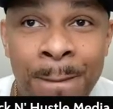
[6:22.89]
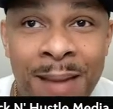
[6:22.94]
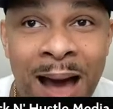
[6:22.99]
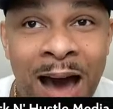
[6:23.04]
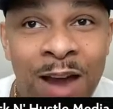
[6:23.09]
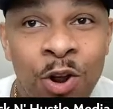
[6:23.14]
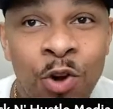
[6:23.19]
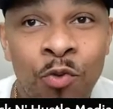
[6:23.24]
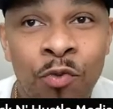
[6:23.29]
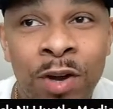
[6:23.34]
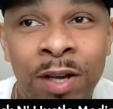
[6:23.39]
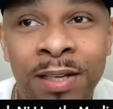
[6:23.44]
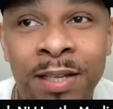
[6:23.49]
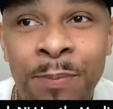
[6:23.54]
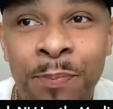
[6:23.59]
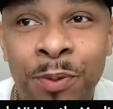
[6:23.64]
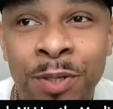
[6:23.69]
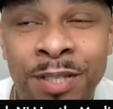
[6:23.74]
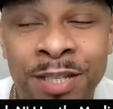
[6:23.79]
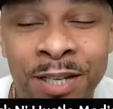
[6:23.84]
I don't
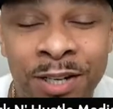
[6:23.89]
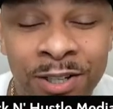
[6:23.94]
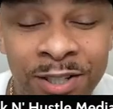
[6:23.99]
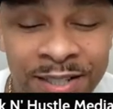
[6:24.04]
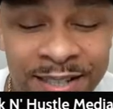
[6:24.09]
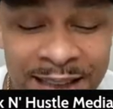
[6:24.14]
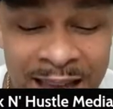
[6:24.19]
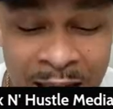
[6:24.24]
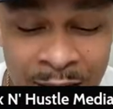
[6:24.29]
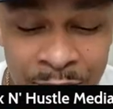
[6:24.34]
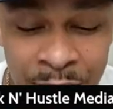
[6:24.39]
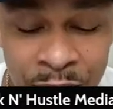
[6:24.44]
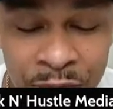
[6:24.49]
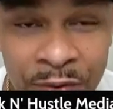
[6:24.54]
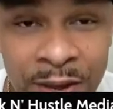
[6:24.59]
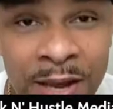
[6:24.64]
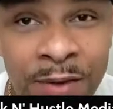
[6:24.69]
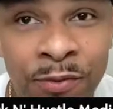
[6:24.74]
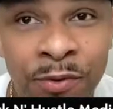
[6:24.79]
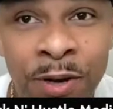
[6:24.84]
really particularly have a
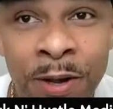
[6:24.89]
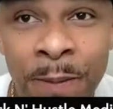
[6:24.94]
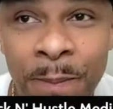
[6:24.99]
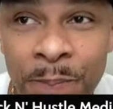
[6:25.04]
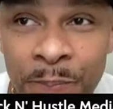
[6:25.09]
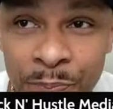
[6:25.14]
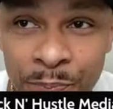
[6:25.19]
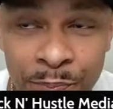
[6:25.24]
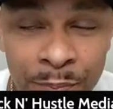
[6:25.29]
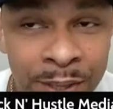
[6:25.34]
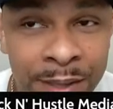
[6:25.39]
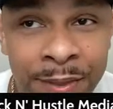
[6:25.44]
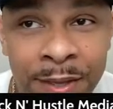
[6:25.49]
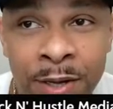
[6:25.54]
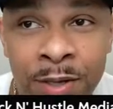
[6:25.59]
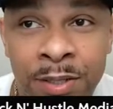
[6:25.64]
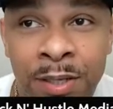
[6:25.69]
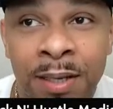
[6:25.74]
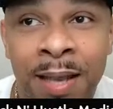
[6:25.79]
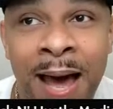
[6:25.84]
favorite, but
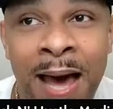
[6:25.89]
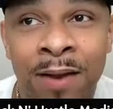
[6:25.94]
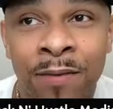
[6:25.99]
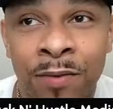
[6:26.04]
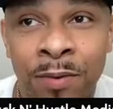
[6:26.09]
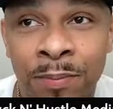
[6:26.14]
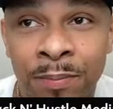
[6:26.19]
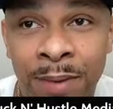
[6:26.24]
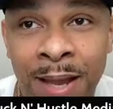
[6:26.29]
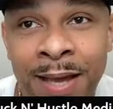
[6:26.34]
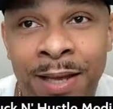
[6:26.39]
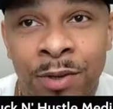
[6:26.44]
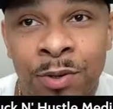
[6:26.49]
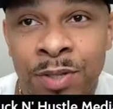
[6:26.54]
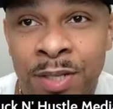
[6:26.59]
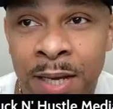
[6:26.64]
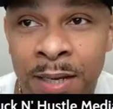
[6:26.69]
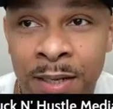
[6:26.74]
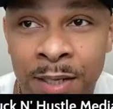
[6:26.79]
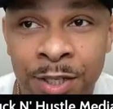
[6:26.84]
there's a lot of them. Like you
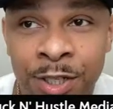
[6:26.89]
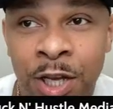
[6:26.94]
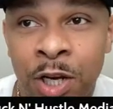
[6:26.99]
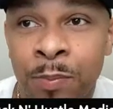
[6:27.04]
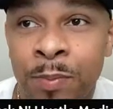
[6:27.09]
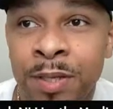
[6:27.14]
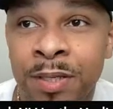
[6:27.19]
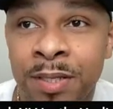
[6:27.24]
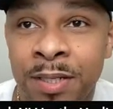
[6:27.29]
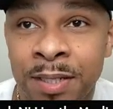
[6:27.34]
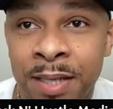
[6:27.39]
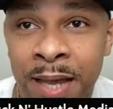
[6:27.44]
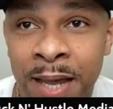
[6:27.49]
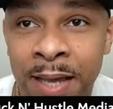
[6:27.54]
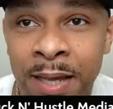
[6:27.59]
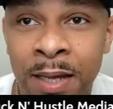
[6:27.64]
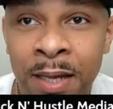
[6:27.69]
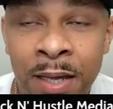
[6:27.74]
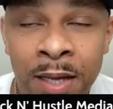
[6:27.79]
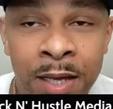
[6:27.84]
said, the gentleman
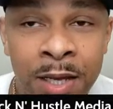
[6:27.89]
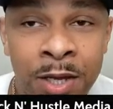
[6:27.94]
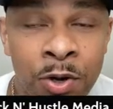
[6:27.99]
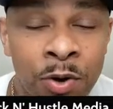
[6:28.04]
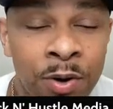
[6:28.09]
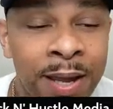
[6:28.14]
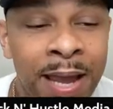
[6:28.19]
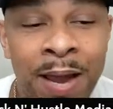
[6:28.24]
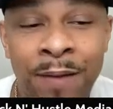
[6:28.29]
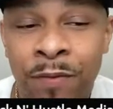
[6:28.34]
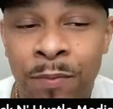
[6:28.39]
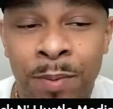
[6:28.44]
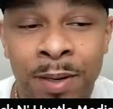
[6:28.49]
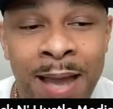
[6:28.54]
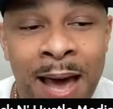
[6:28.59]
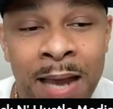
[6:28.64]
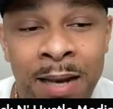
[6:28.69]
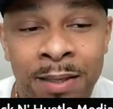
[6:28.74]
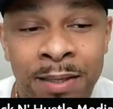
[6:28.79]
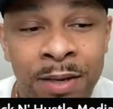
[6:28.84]
today, came from a
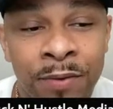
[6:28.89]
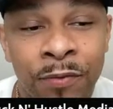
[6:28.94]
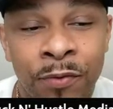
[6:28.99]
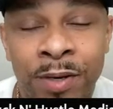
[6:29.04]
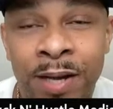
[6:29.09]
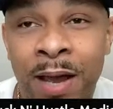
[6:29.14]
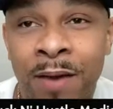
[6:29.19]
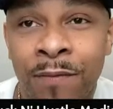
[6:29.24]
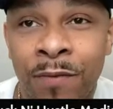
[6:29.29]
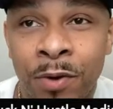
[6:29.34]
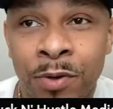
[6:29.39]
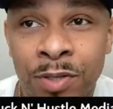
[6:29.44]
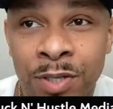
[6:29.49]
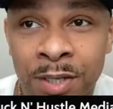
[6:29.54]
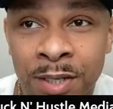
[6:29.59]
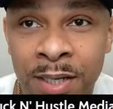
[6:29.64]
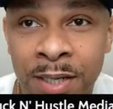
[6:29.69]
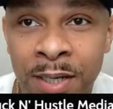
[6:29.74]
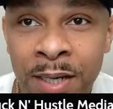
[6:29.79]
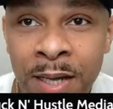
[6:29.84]
lot of different
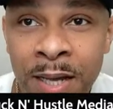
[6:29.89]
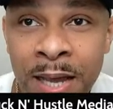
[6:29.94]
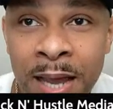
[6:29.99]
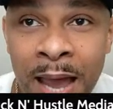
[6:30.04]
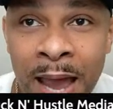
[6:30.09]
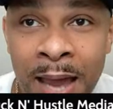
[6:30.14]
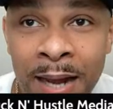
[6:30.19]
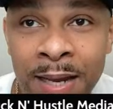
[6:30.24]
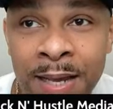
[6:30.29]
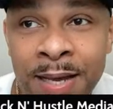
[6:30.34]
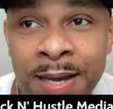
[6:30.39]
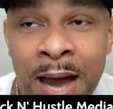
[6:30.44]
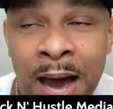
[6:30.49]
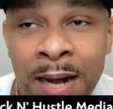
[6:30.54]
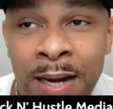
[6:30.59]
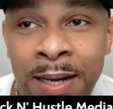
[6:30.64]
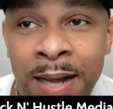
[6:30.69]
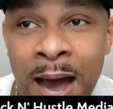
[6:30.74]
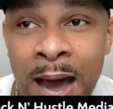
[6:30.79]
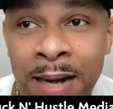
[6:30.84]
adversity, and he
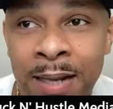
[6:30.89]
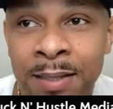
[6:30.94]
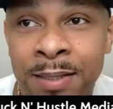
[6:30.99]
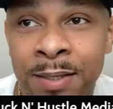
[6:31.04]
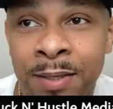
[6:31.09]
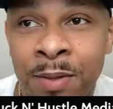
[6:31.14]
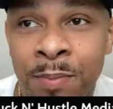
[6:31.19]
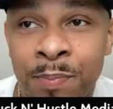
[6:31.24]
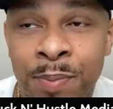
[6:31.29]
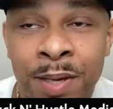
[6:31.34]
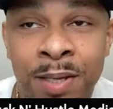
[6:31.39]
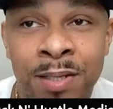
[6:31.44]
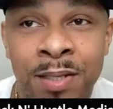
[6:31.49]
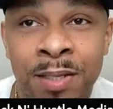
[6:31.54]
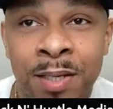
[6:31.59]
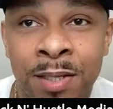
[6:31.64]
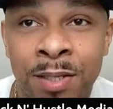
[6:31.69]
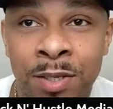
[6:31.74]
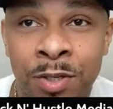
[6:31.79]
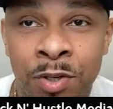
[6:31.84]
kind of got into the
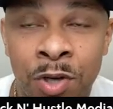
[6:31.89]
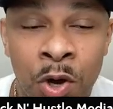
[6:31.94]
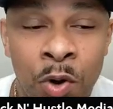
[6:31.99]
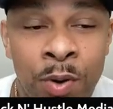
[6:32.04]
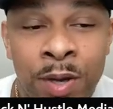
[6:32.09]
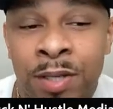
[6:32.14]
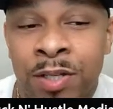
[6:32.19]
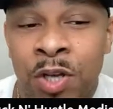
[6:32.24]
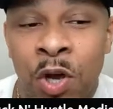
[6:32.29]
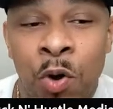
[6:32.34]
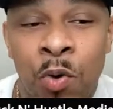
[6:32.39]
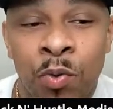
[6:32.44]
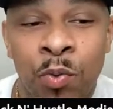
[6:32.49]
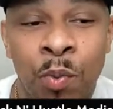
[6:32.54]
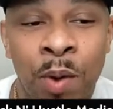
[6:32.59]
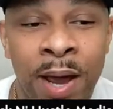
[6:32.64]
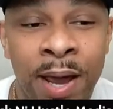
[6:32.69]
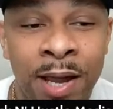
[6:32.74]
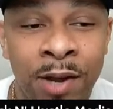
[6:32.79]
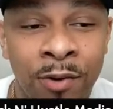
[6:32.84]
business, his own
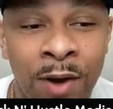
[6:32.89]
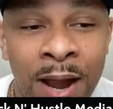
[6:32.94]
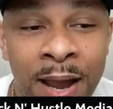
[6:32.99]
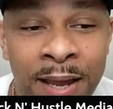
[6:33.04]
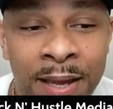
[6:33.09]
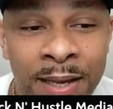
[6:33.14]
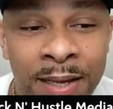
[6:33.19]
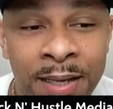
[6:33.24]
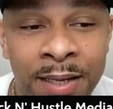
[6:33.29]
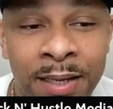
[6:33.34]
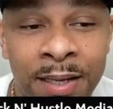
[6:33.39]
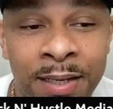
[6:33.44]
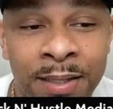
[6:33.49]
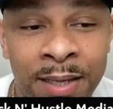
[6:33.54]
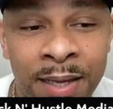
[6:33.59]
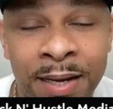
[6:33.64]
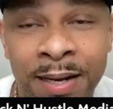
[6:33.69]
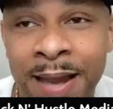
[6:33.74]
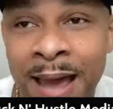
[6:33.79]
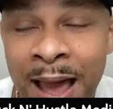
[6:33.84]
way. Right. He
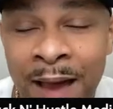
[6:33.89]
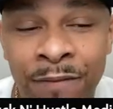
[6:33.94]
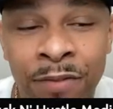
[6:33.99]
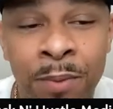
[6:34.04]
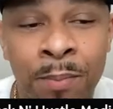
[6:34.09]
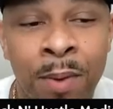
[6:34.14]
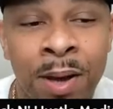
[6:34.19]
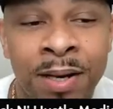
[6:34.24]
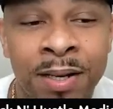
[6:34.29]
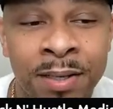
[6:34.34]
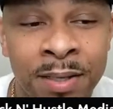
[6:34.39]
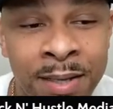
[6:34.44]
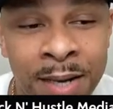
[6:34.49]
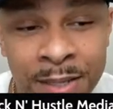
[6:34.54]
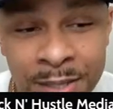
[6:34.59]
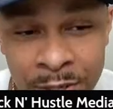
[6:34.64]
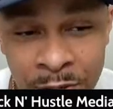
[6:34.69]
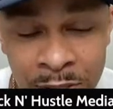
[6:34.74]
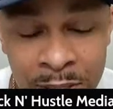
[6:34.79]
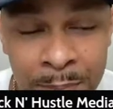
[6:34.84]
didn't have the money to
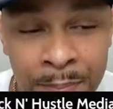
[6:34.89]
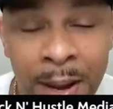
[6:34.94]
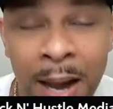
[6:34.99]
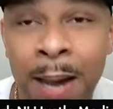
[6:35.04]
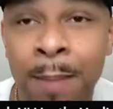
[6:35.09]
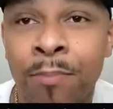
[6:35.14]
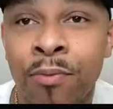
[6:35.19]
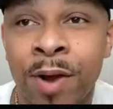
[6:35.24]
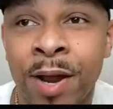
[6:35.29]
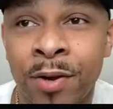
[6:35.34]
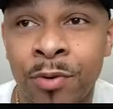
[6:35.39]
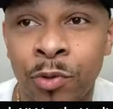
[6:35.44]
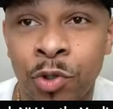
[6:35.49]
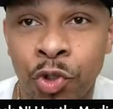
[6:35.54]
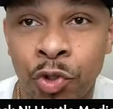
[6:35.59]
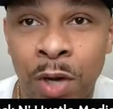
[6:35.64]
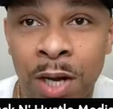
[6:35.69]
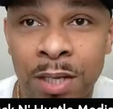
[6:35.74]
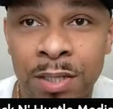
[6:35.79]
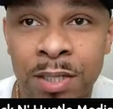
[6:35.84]
necessarily buy brand new
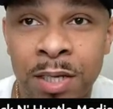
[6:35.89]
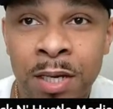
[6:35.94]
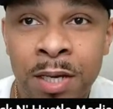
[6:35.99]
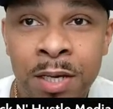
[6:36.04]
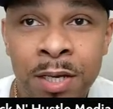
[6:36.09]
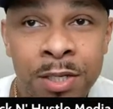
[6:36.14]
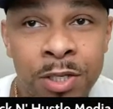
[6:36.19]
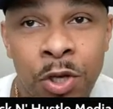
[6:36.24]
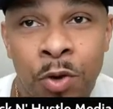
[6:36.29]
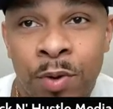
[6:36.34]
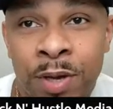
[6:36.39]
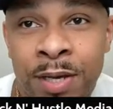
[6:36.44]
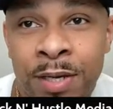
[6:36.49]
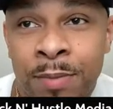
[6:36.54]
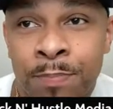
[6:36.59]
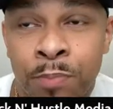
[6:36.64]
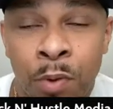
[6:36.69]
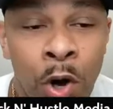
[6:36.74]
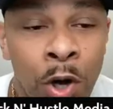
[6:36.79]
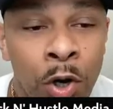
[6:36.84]
trucks. So
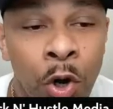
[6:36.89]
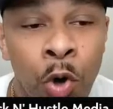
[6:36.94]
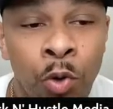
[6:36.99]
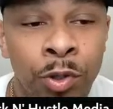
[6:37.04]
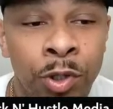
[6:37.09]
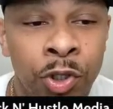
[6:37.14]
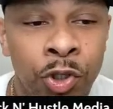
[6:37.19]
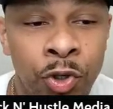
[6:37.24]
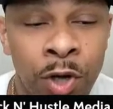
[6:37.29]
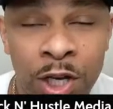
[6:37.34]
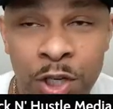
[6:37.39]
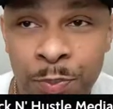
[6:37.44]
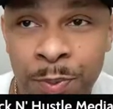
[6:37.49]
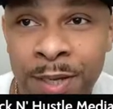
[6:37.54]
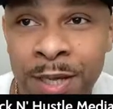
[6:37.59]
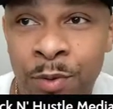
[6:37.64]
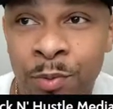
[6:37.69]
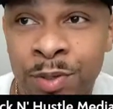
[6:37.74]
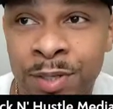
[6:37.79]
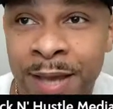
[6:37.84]
he bought older trucks,
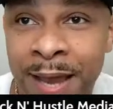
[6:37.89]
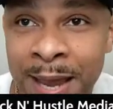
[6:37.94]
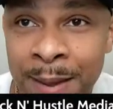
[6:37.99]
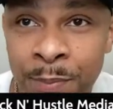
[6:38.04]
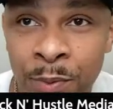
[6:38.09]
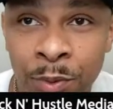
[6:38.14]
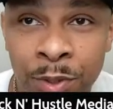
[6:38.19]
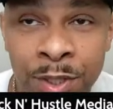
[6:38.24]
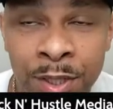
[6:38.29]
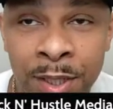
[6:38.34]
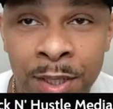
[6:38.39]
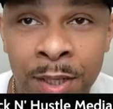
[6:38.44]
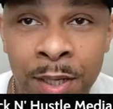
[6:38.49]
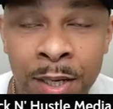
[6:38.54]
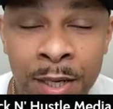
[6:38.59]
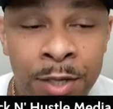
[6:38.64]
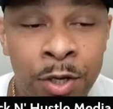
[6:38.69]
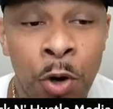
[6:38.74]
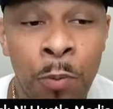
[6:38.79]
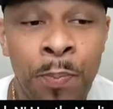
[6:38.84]
but he was able to,
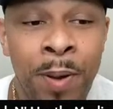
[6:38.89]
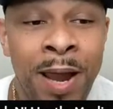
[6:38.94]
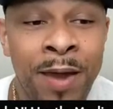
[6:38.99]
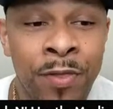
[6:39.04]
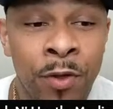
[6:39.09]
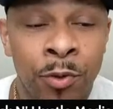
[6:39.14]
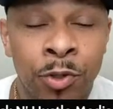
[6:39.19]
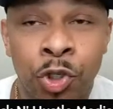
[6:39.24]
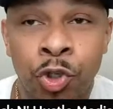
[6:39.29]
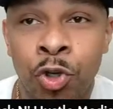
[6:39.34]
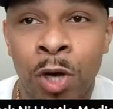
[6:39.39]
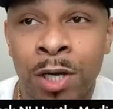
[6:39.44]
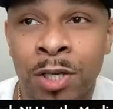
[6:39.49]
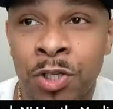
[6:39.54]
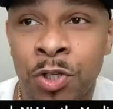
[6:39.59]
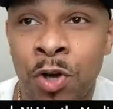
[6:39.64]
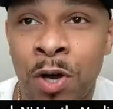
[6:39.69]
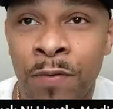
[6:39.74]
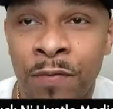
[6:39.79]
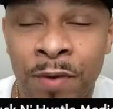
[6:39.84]
pay those
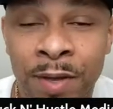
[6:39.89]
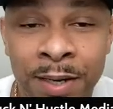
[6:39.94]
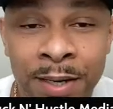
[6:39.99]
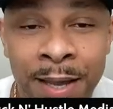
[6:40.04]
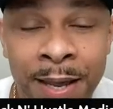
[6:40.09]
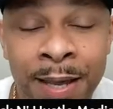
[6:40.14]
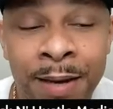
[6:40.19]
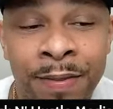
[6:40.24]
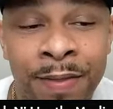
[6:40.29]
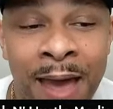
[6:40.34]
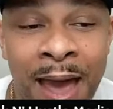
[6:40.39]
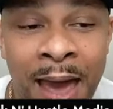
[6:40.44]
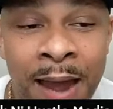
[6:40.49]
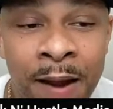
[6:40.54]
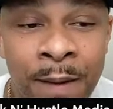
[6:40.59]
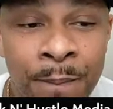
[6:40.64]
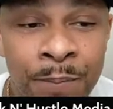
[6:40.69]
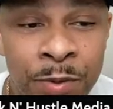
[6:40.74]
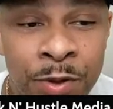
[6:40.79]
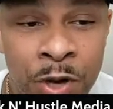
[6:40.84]
trucks off. And in that,
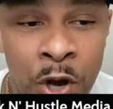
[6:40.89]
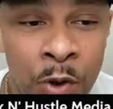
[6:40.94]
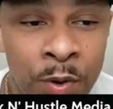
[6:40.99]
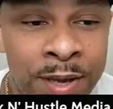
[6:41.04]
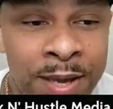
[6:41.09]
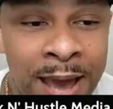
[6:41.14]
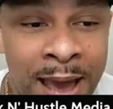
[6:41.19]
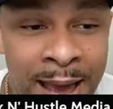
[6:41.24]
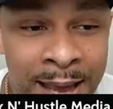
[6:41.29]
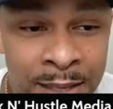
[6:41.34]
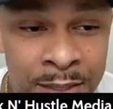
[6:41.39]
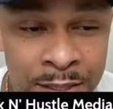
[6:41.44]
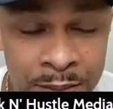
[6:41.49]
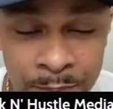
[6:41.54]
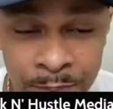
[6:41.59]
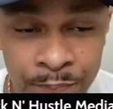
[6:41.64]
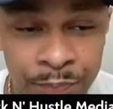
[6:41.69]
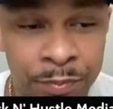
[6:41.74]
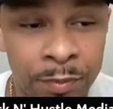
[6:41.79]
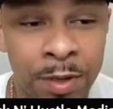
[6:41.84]
he has
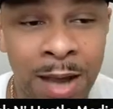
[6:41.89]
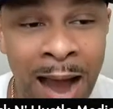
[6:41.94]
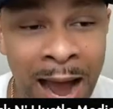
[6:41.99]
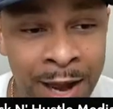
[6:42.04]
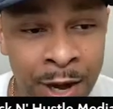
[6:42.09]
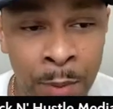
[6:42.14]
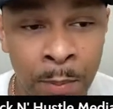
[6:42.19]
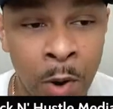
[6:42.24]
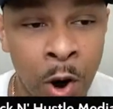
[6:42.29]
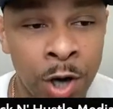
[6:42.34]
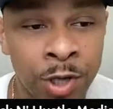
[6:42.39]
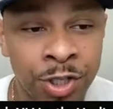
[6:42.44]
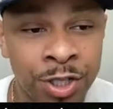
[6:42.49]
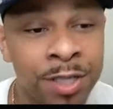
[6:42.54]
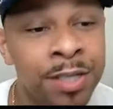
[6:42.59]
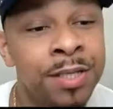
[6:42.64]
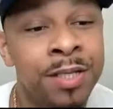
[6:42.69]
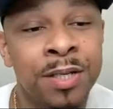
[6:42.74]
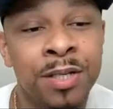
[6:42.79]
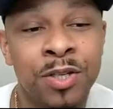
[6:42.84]
higher
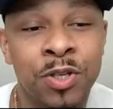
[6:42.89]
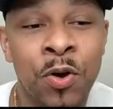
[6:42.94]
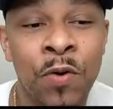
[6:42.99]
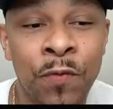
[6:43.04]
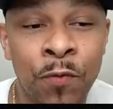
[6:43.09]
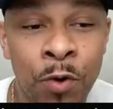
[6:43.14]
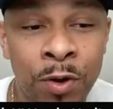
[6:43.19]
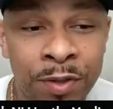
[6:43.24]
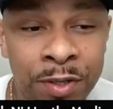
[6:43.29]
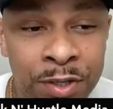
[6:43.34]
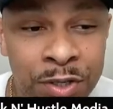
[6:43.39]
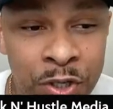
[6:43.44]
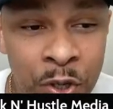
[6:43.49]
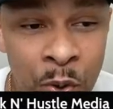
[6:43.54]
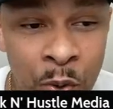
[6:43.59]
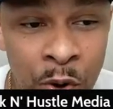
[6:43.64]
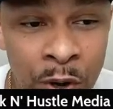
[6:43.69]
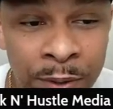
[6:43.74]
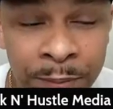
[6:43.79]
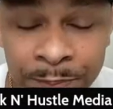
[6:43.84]
margins and so forth and
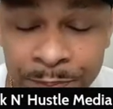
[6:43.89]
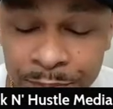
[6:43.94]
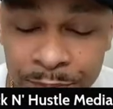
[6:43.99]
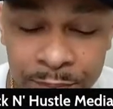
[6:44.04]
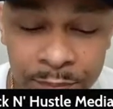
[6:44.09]
so on.